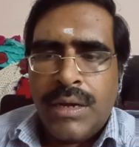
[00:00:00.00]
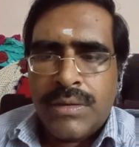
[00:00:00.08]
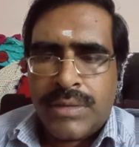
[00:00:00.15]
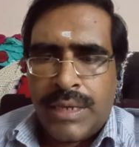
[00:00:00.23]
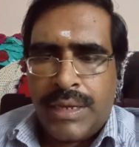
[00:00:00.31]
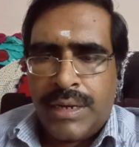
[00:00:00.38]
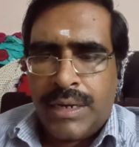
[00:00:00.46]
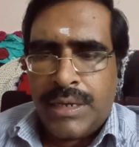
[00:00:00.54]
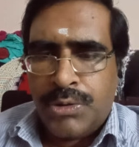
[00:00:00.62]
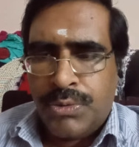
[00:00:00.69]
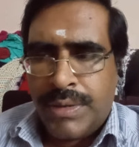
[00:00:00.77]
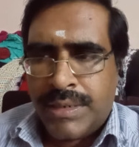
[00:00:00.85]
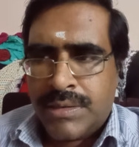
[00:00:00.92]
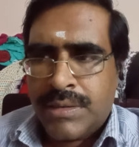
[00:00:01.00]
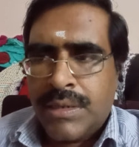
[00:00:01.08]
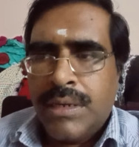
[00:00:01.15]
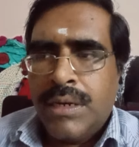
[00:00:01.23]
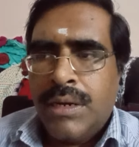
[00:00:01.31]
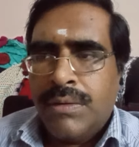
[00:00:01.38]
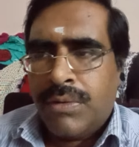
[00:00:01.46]
say US
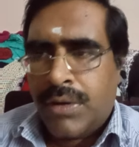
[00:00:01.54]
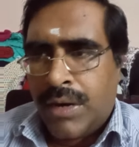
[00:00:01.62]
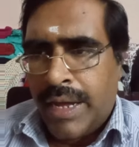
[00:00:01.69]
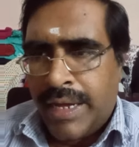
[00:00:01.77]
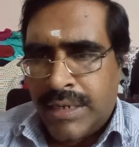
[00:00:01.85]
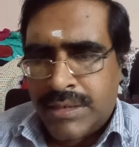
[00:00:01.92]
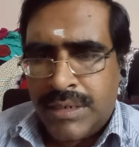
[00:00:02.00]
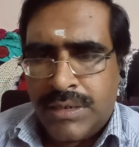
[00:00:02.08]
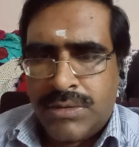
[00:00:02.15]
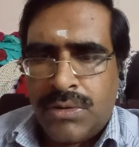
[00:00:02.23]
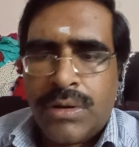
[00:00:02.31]
for higher studies.